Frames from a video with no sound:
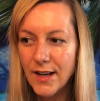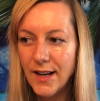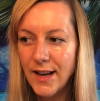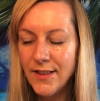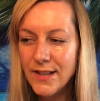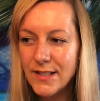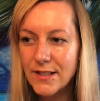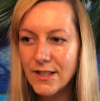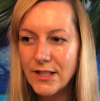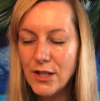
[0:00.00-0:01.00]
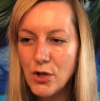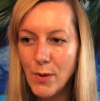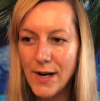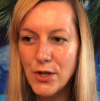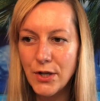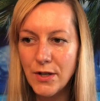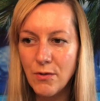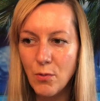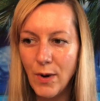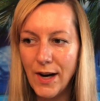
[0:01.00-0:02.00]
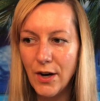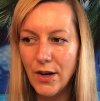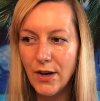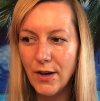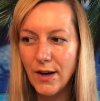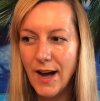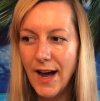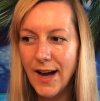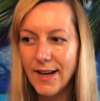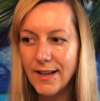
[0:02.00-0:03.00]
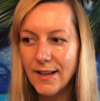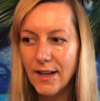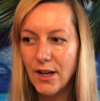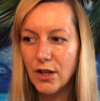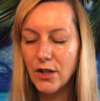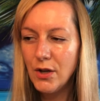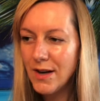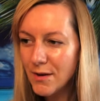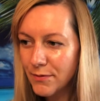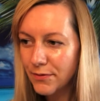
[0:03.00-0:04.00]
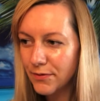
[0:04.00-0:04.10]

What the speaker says: in this situation where I could have,